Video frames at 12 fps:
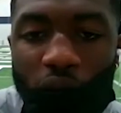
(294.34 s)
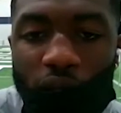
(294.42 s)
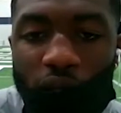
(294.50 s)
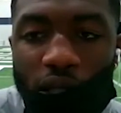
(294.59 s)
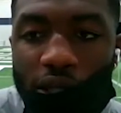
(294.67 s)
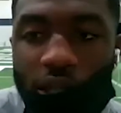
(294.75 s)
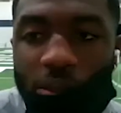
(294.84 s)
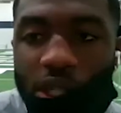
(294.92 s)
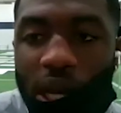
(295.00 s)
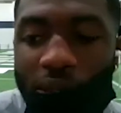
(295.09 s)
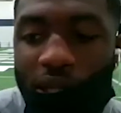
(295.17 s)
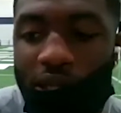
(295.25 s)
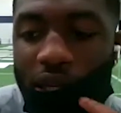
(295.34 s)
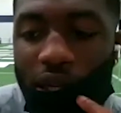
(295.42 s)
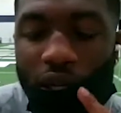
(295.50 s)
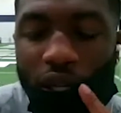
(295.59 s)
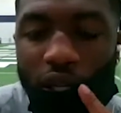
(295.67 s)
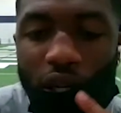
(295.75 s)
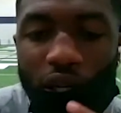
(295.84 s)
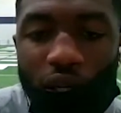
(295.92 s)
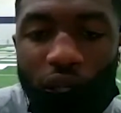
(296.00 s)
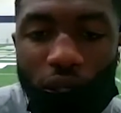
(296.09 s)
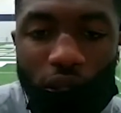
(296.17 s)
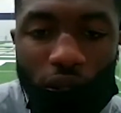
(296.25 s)
you know, sometimes I tend to lean on
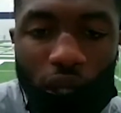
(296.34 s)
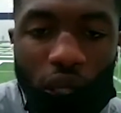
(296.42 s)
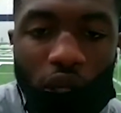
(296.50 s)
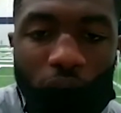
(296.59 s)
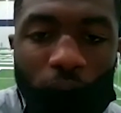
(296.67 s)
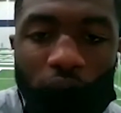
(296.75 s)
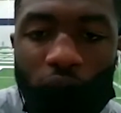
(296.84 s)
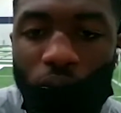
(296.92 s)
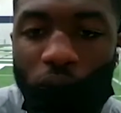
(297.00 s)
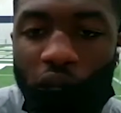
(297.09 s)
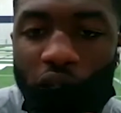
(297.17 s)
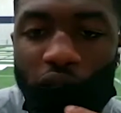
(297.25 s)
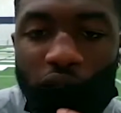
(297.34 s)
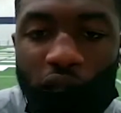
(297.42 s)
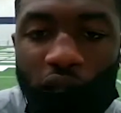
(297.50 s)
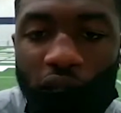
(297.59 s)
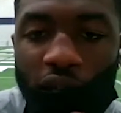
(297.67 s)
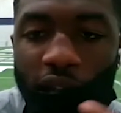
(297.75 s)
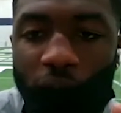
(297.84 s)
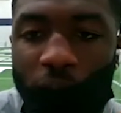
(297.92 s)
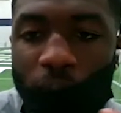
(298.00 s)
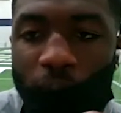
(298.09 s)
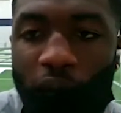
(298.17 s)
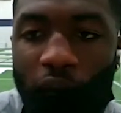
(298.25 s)
it. a little bit too much, and that could
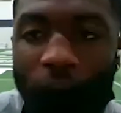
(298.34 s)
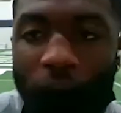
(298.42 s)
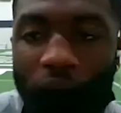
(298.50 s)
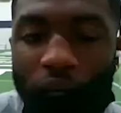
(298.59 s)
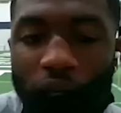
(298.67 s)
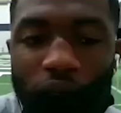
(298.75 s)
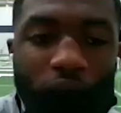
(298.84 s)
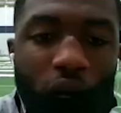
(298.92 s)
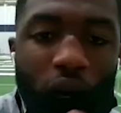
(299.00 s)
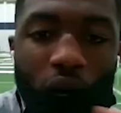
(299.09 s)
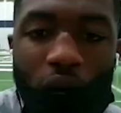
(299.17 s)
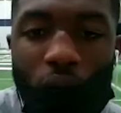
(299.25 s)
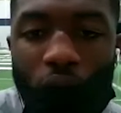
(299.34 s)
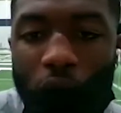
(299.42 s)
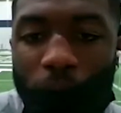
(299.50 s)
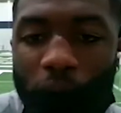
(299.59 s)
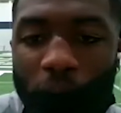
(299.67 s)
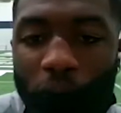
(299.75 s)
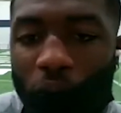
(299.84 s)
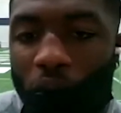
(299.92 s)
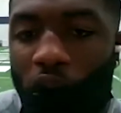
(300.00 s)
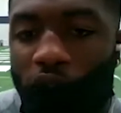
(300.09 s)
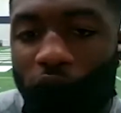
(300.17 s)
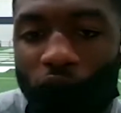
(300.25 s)
be bad because a lot of people can
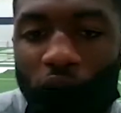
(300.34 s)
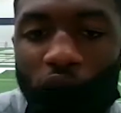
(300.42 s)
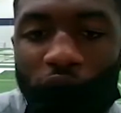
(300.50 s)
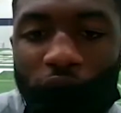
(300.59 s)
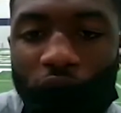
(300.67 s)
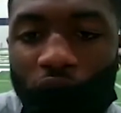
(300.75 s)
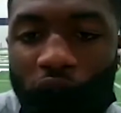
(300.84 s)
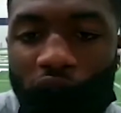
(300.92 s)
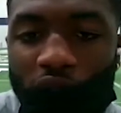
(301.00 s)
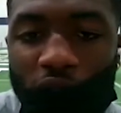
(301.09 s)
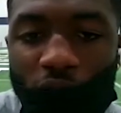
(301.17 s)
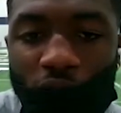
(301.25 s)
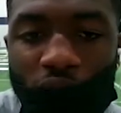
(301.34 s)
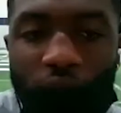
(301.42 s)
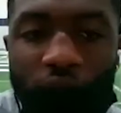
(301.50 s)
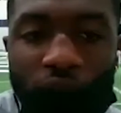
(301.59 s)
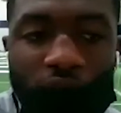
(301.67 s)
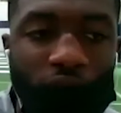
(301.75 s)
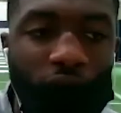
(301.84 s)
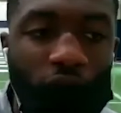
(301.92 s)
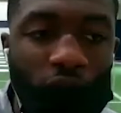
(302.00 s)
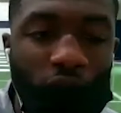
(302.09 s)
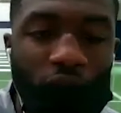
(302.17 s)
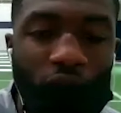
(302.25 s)
watch you off. You're rushing too fast,
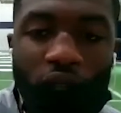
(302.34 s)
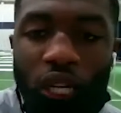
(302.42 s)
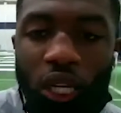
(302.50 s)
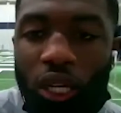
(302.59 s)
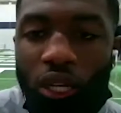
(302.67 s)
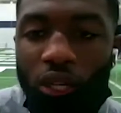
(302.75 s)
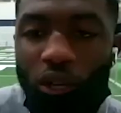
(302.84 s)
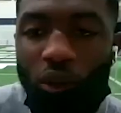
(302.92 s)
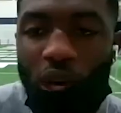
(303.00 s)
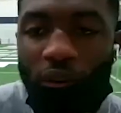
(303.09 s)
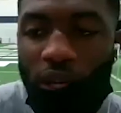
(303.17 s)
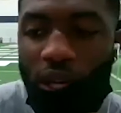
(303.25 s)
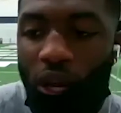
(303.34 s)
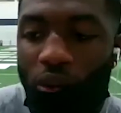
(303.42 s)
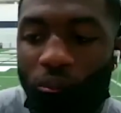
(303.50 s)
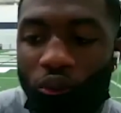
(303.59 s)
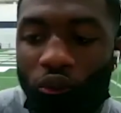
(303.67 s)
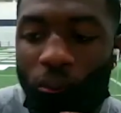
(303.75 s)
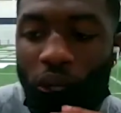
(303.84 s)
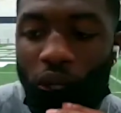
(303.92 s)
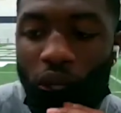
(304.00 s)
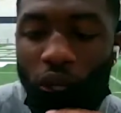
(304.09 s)
or you don't have a countermeasure. But you